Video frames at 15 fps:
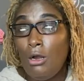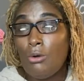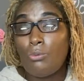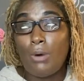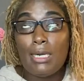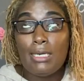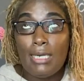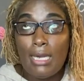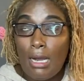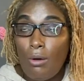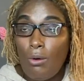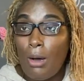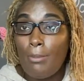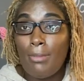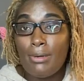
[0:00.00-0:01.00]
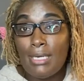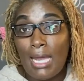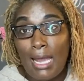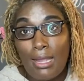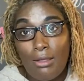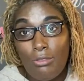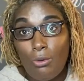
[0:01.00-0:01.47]
Right now, I'm
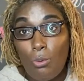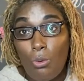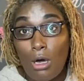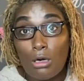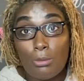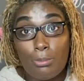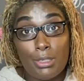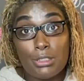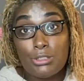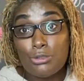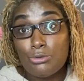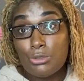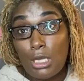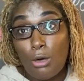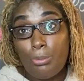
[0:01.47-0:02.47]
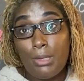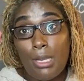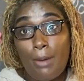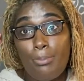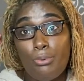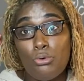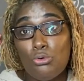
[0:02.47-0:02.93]
not in the water, but as soon as they open
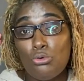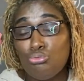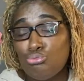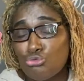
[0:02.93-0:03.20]
that pool,